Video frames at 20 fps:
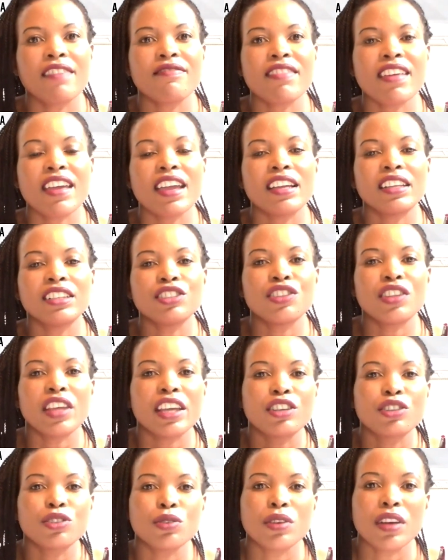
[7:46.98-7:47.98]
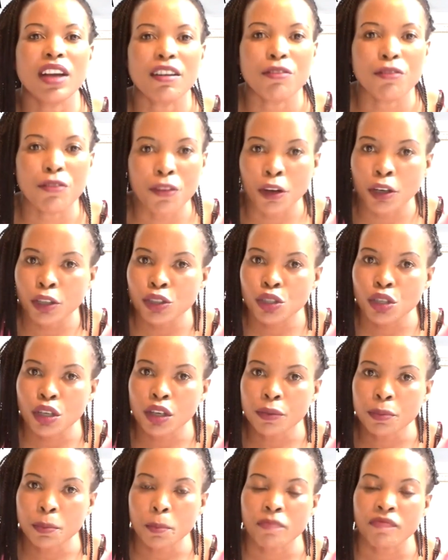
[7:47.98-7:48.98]
and then they took a
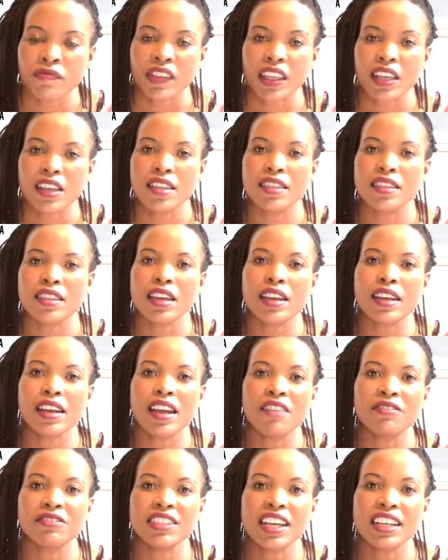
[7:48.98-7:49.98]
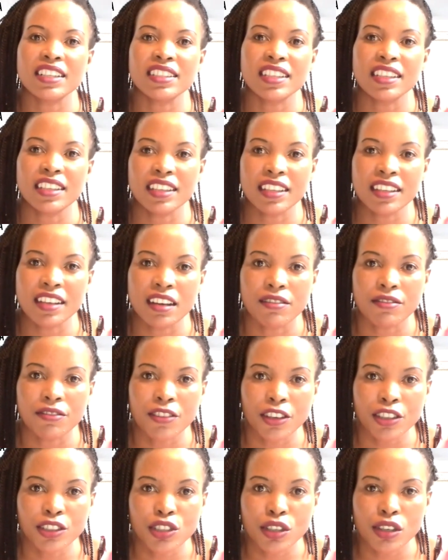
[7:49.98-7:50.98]
photo, and then after taking
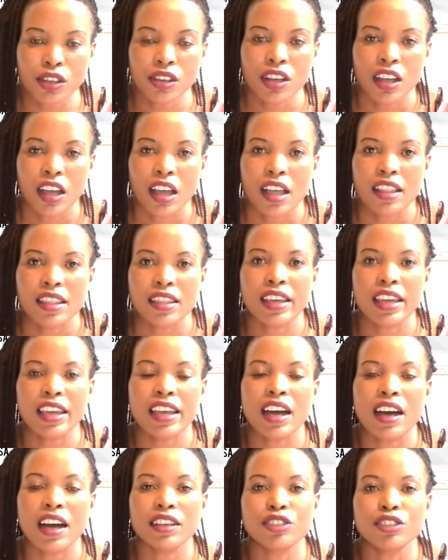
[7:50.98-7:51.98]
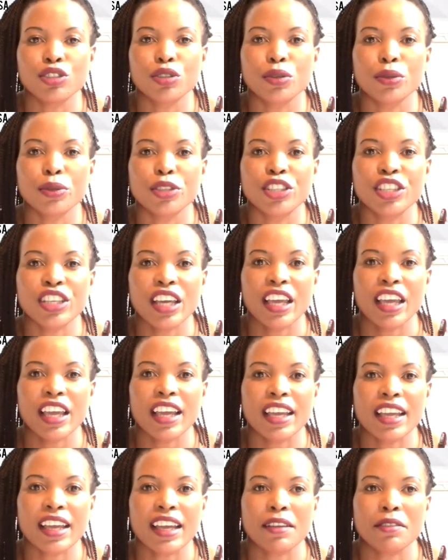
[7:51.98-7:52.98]
a photo, they had to
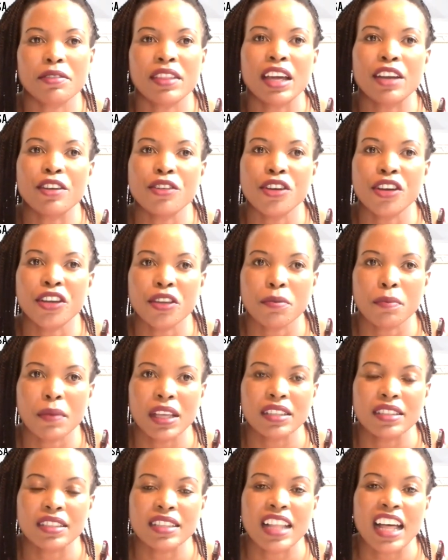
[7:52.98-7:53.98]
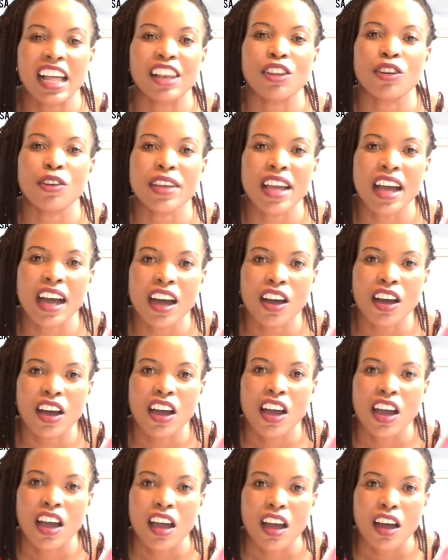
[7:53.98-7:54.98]
check the documents the lawyer
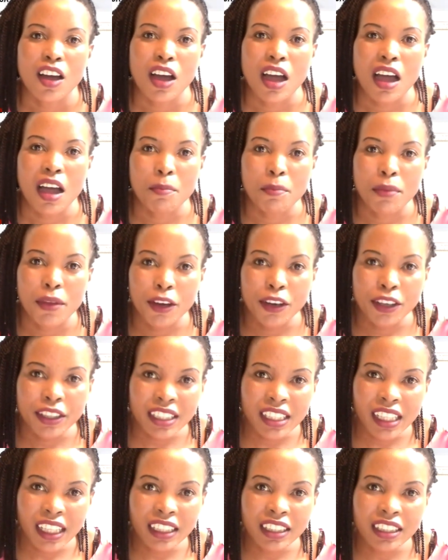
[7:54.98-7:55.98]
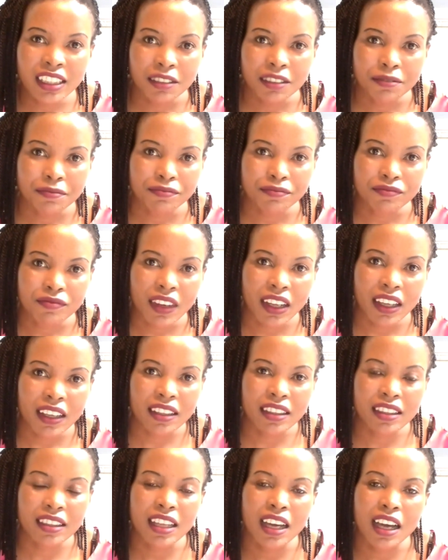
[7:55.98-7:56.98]
uploaded,
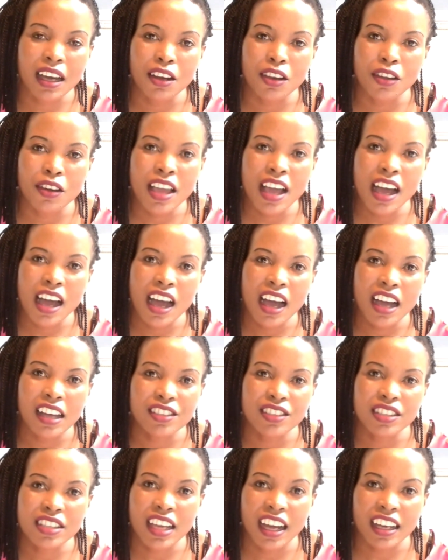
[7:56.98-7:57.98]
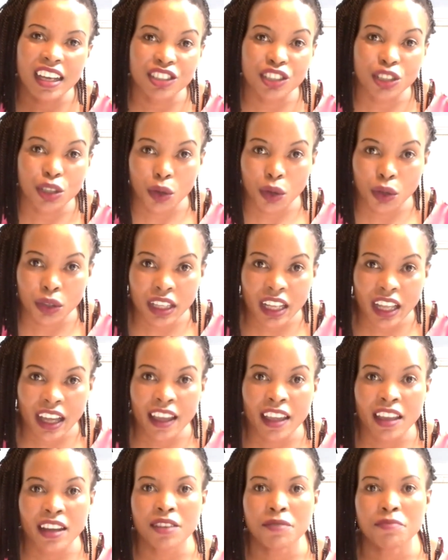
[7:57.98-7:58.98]
the lawyer scanned
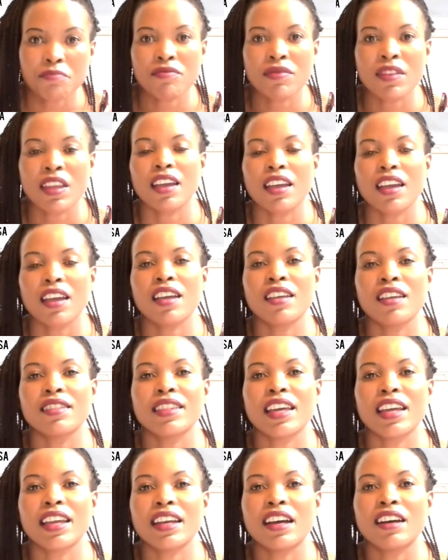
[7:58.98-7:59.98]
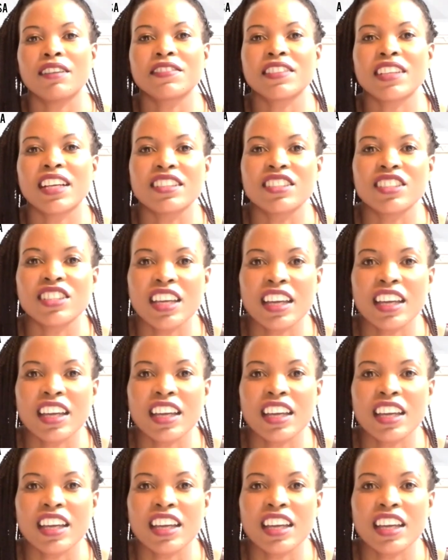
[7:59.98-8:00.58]
online, and then after